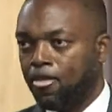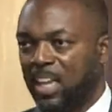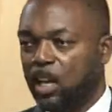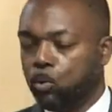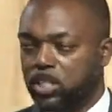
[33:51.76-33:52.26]

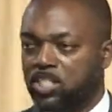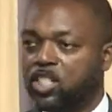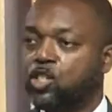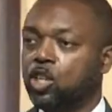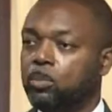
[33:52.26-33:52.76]
It was
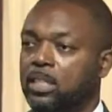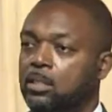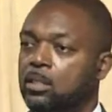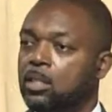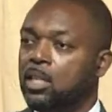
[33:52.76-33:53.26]
determined
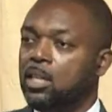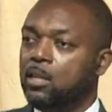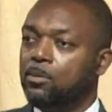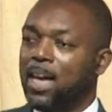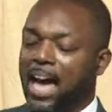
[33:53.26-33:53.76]

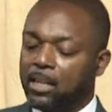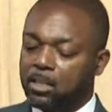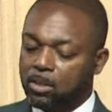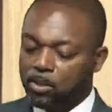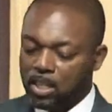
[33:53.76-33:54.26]
that
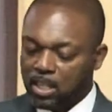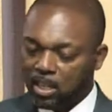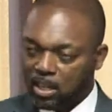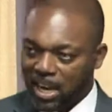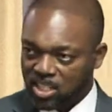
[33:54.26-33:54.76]
the
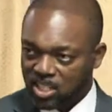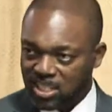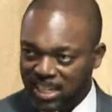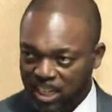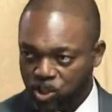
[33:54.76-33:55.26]

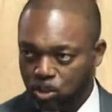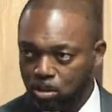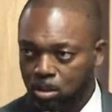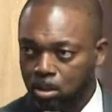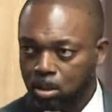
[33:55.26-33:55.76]
legislation
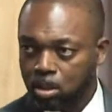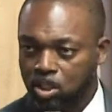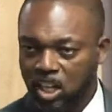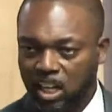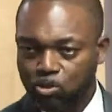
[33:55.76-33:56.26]

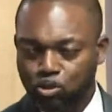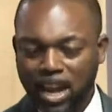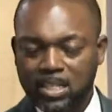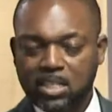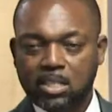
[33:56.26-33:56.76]
to
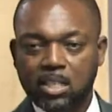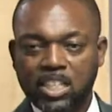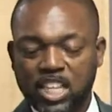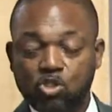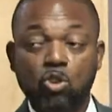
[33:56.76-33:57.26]
address
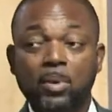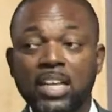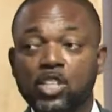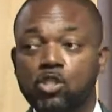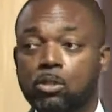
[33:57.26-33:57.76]

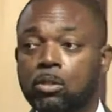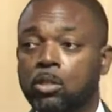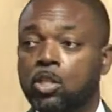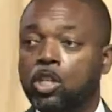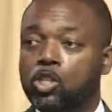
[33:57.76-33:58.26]
discrimination
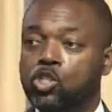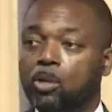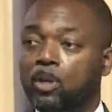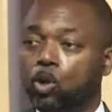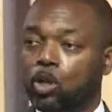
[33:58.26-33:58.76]
should
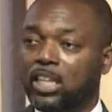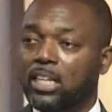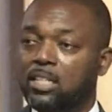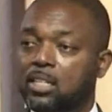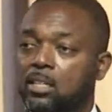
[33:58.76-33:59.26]
be
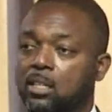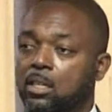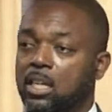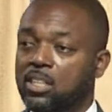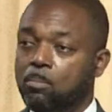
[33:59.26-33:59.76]
located
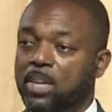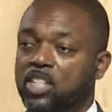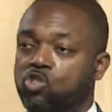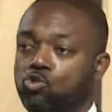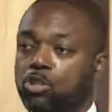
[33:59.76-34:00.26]
in the
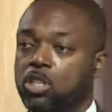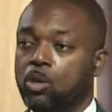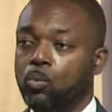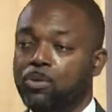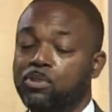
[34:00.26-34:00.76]
ministry
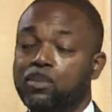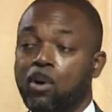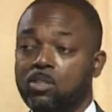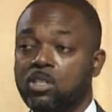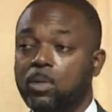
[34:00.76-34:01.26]
with
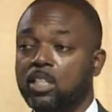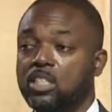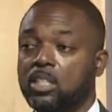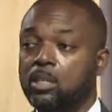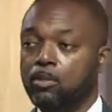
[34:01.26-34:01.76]

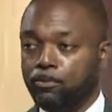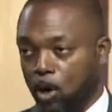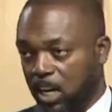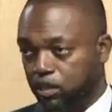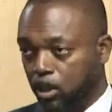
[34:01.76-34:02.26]
responsibility for
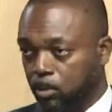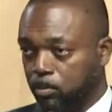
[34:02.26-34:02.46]
labor.